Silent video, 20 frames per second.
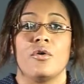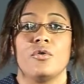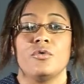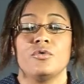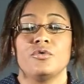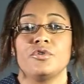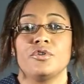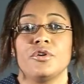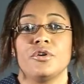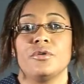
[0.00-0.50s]

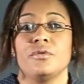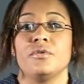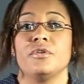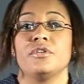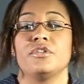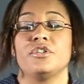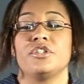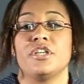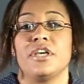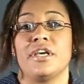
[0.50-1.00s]

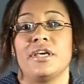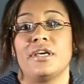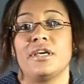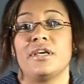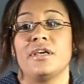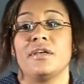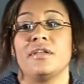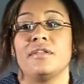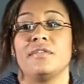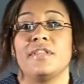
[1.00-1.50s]
Also
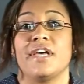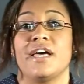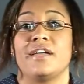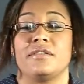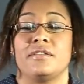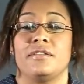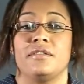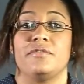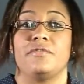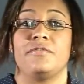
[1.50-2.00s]
check
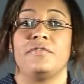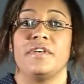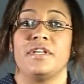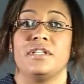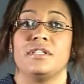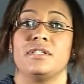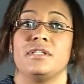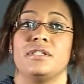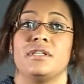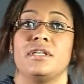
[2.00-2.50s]
that the
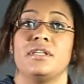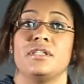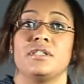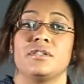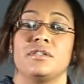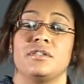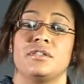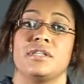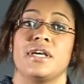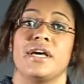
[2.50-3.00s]
fit
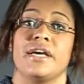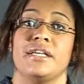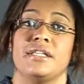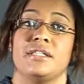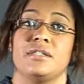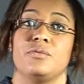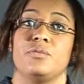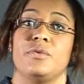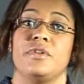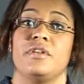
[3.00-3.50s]
is
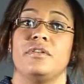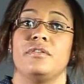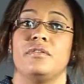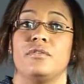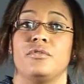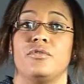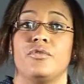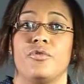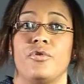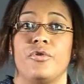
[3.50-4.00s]
tight
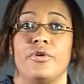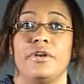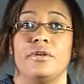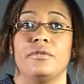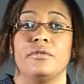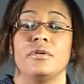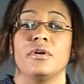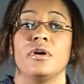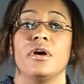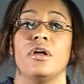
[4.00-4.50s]
within the
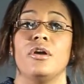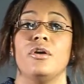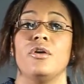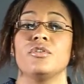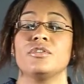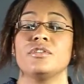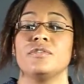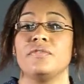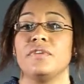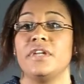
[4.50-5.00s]
groin. A
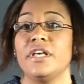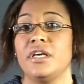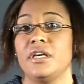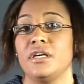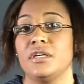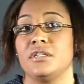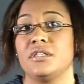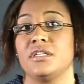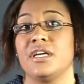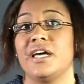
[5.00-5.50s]
lot of
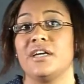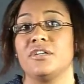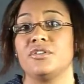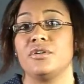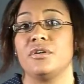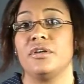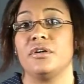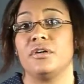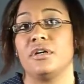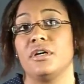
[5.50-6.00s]
leakage
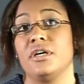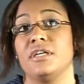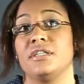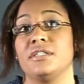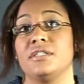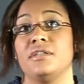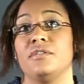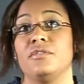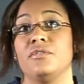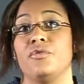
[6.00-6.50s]
actually
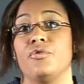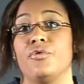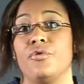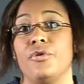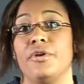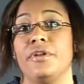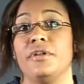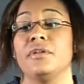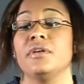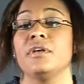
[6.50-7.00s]
occurs in the
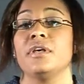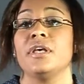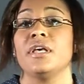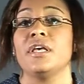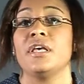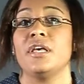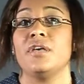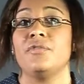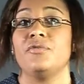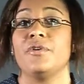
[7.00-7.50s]
groin.
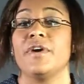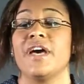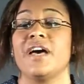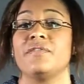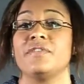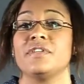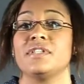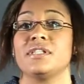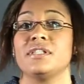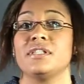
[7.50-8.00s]
If you
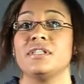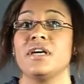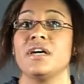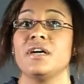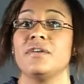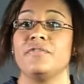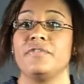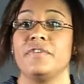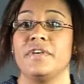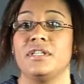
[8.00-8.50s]
have a
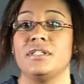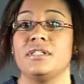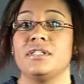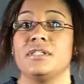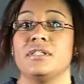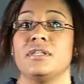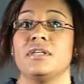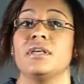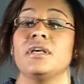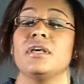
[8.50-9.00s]
snug
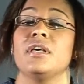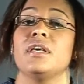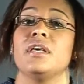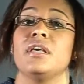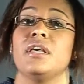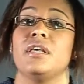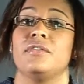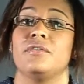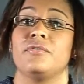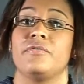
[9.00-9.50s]
fit
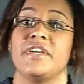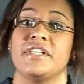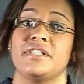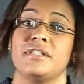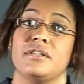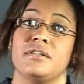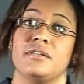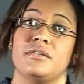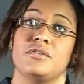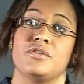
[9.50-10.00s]
in the
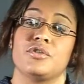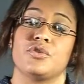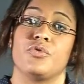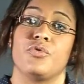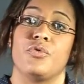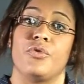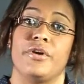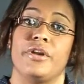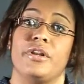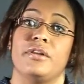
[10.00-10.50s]
resident's
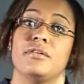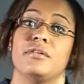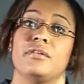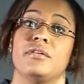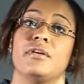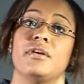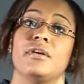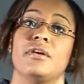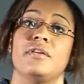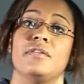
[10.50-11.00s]
groin,
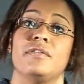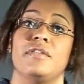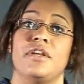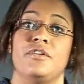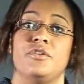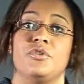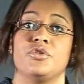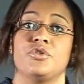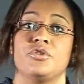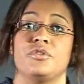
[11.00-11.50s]

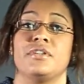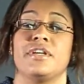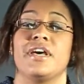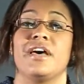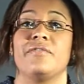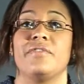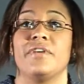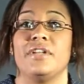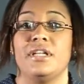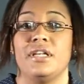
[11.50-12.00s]
then you shouldn't
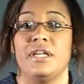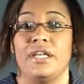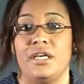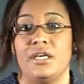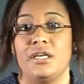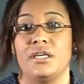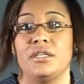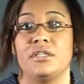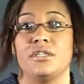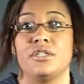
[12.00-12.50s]
have any
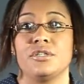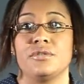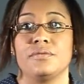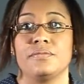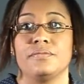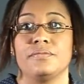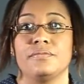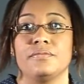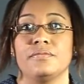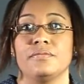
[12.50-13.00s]

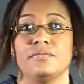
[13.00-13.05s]
leakage.